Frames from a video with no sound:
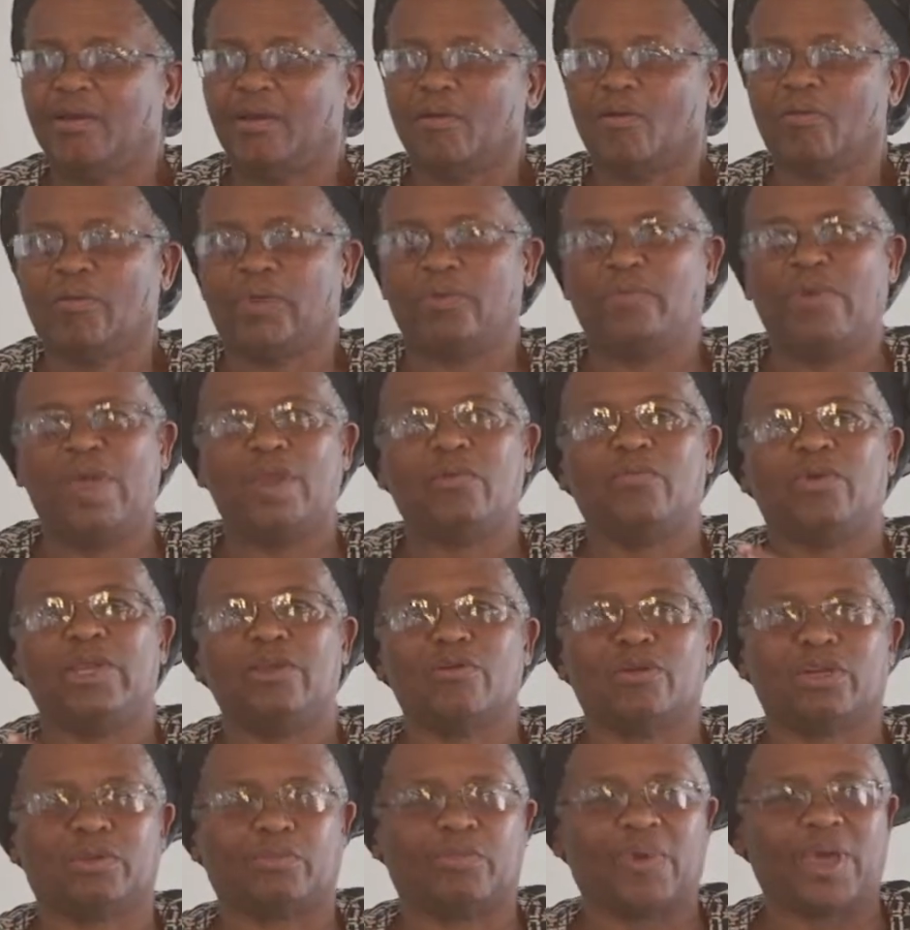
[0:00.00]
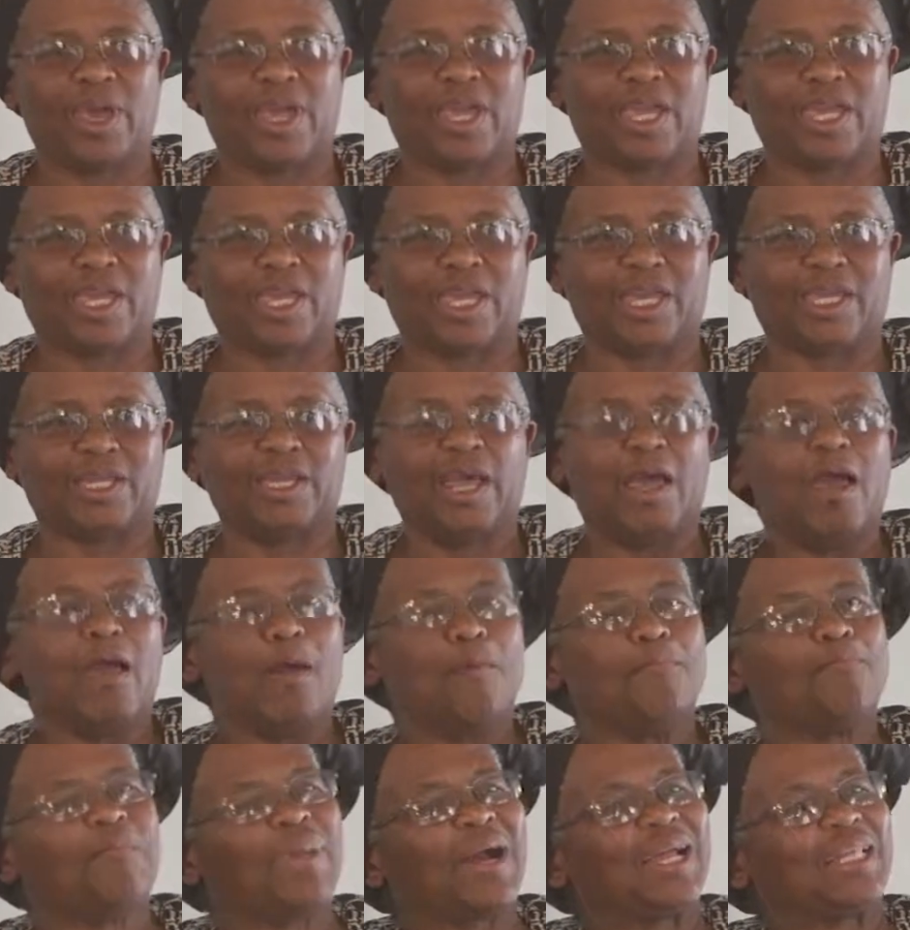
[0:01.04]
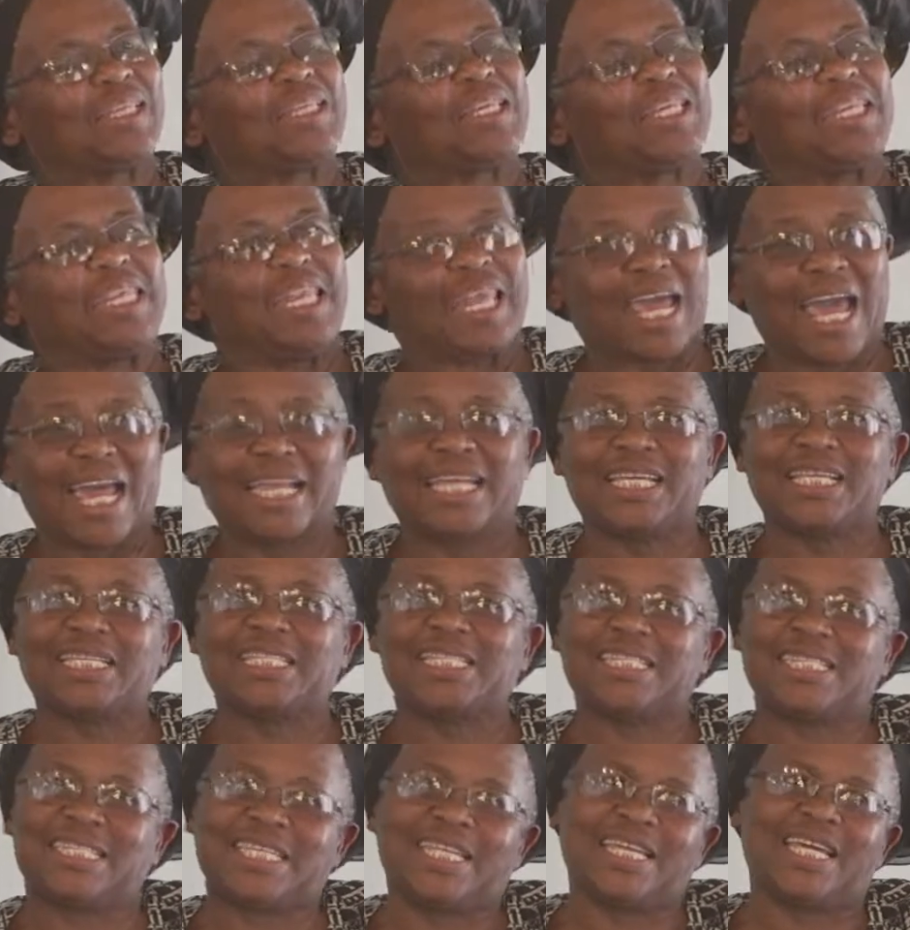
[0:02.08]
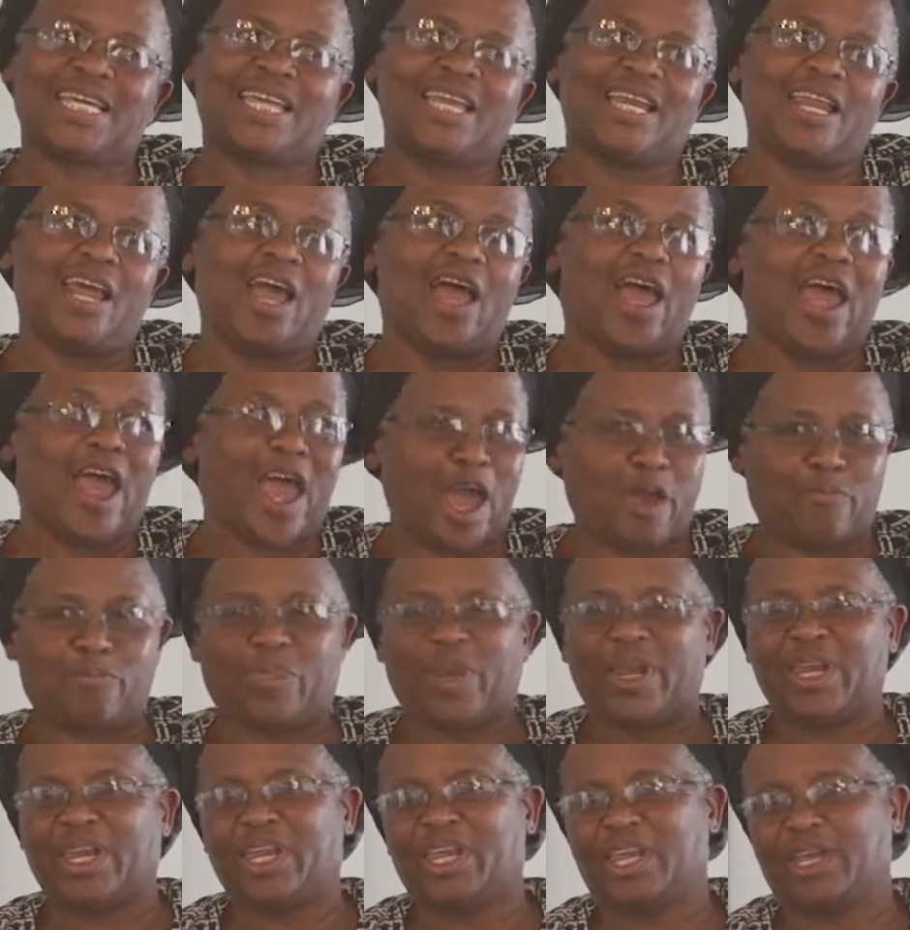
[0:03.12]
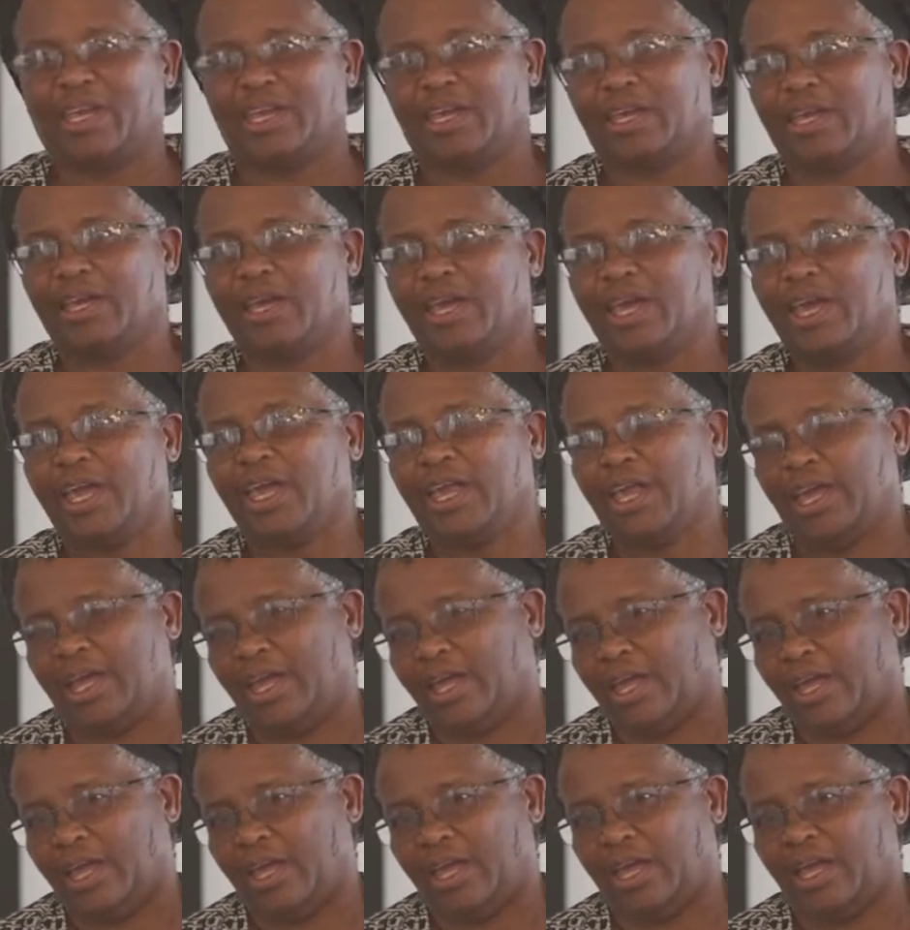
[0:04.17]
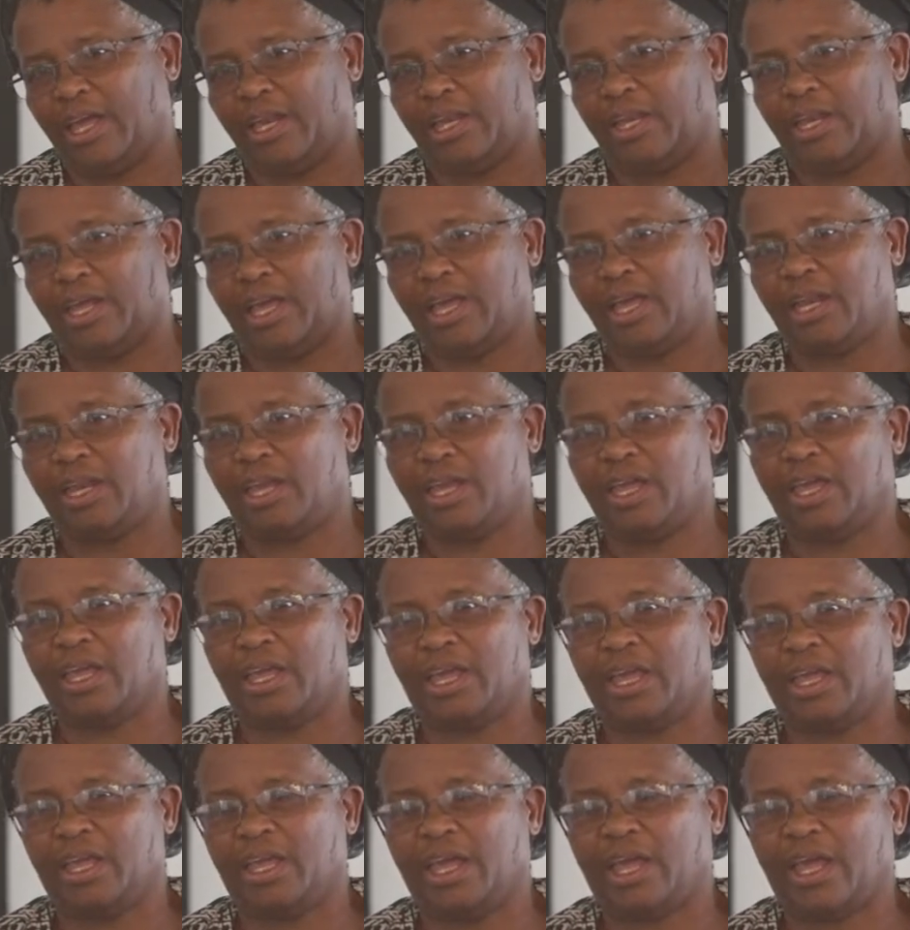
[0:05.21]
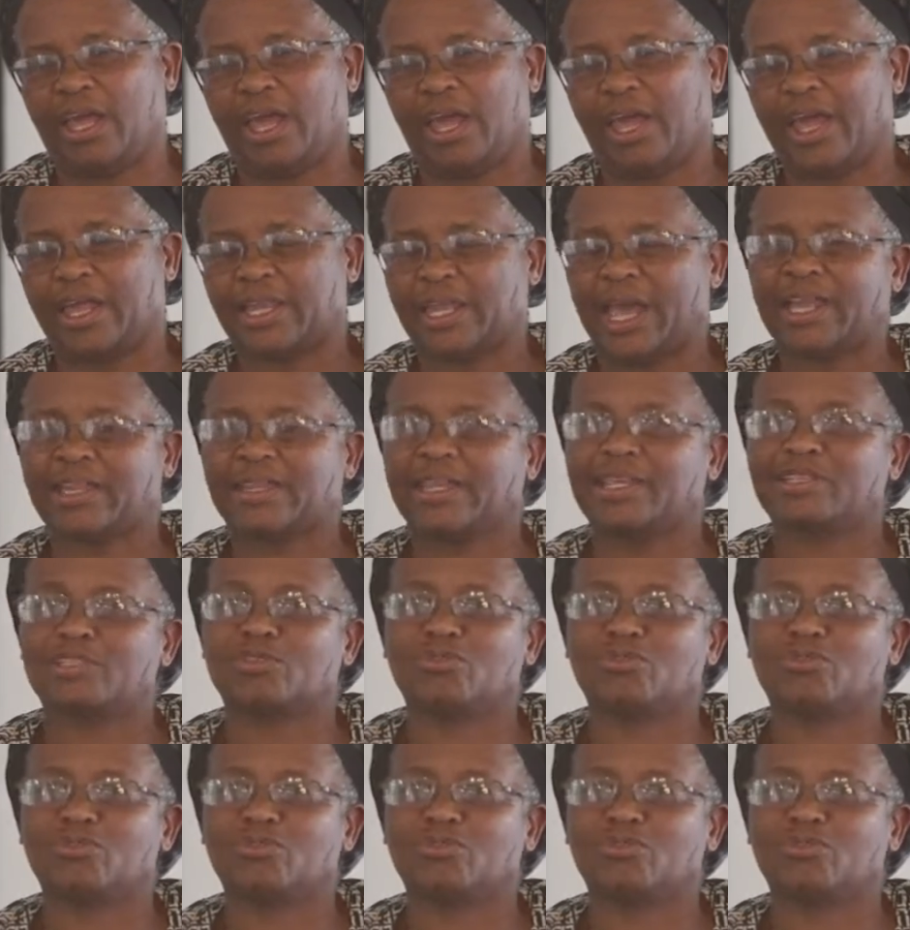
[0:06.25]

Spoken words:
Women were not paying it. But that is still happening at the